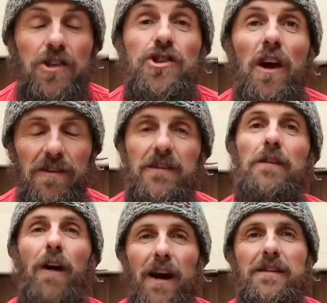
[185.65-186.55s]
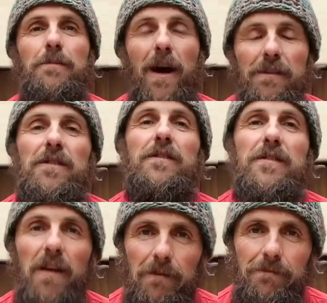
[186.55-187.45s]
Just the right amount of
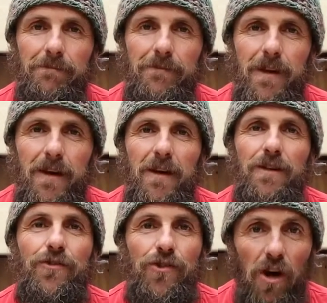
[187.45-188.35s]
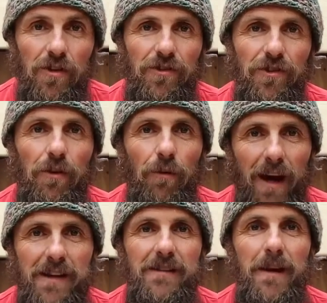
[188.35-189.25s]
sun. Just the
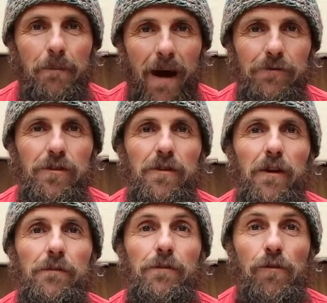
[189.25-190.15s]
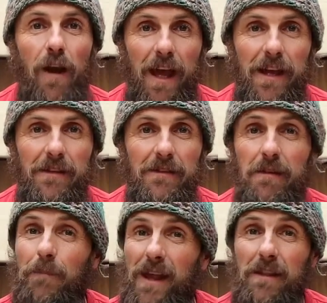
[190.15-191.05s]
right amount of rain
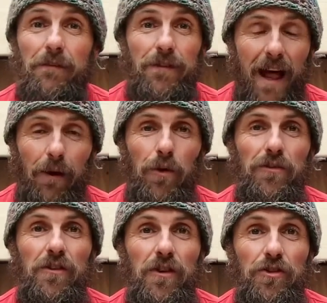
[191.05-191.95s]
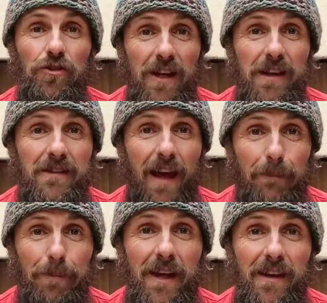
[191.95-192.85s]
to make the flowers and the trees
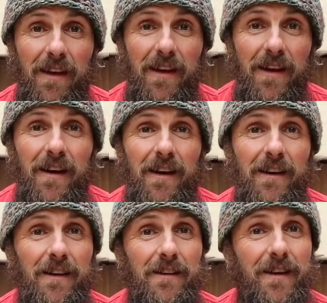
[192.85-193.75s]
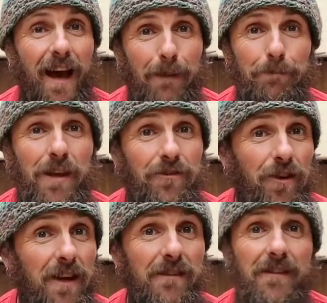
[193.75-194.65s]
happy. And happy
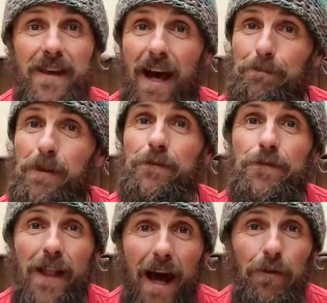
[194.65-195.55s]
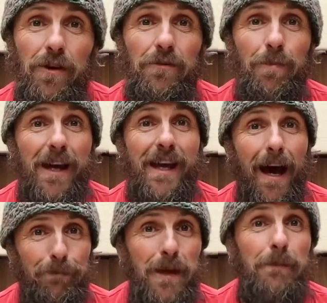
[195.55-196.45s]
trees and happy flowers make
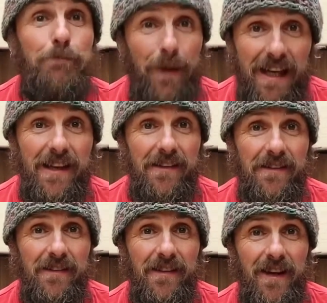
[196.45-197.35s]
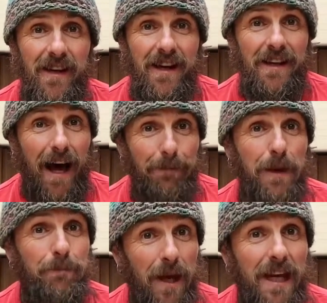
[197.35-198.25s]
happy bees. And
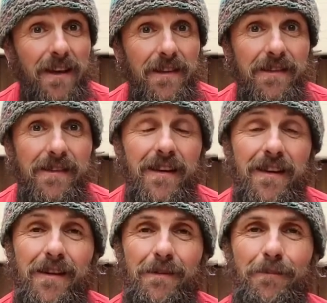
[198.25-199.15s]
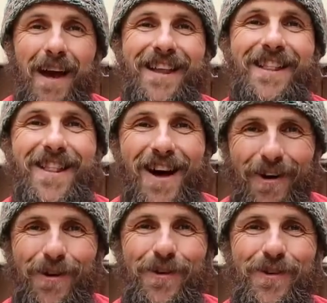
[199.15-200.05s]
happy bees make
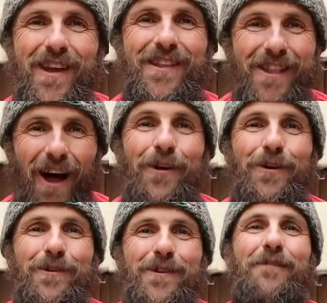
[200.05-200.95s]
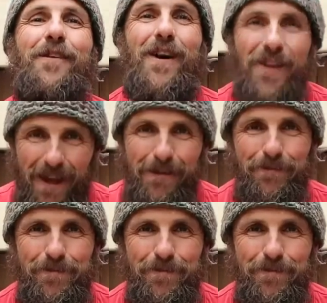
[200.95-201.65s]
loads and loads of honey.